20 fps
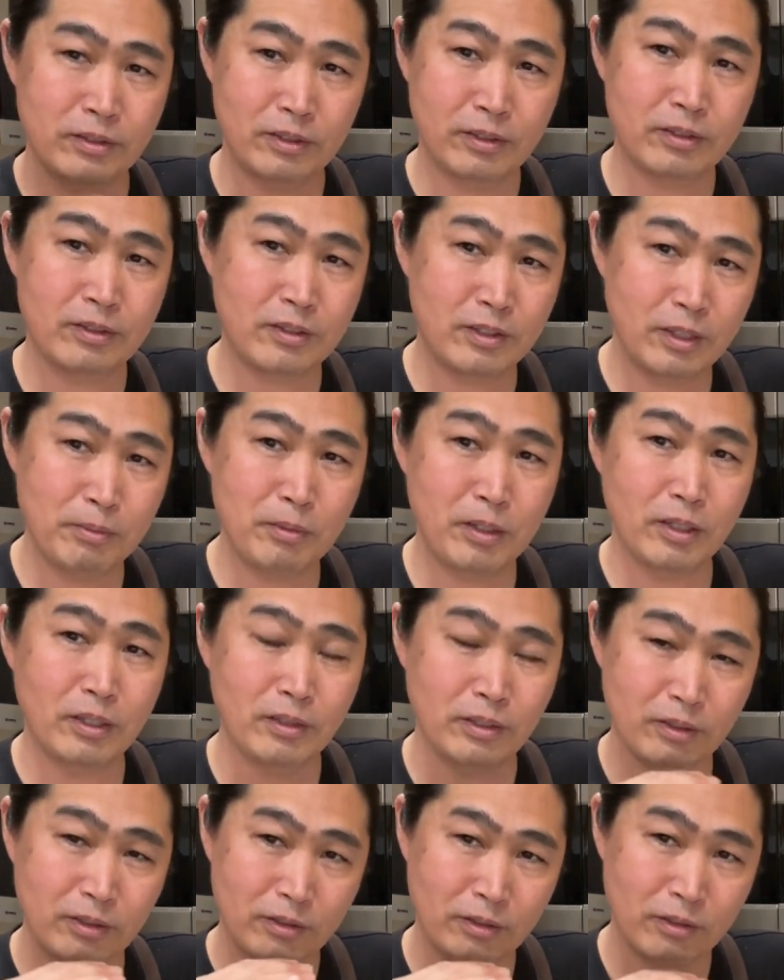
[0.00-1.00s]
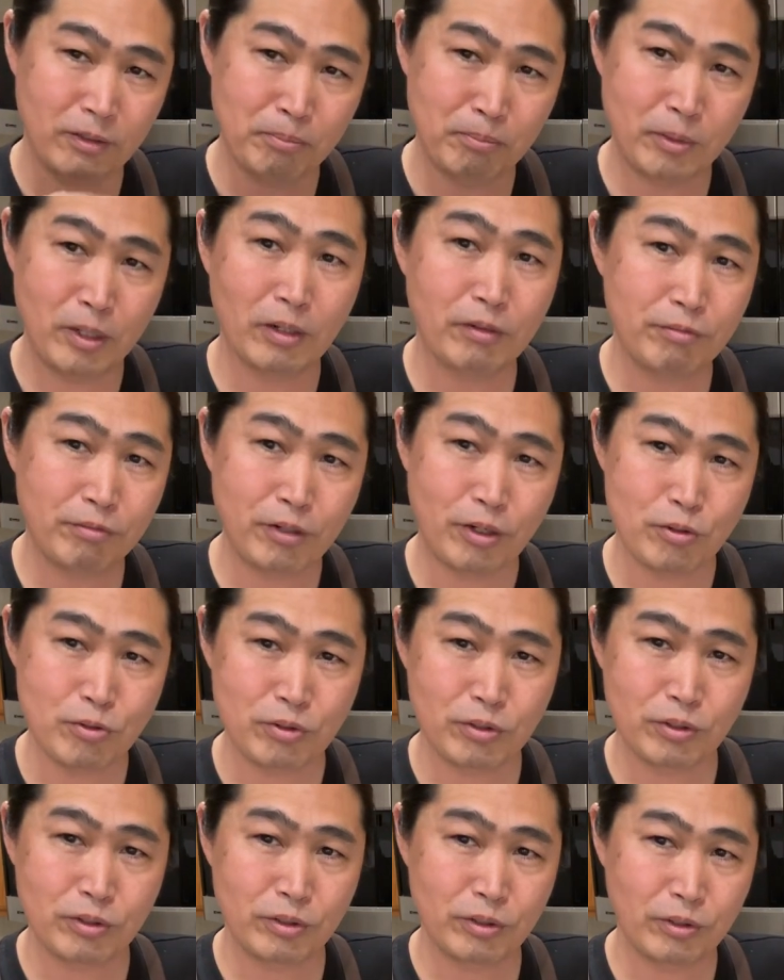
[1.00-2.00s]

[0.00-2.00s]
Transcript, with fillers: steaming the milk first.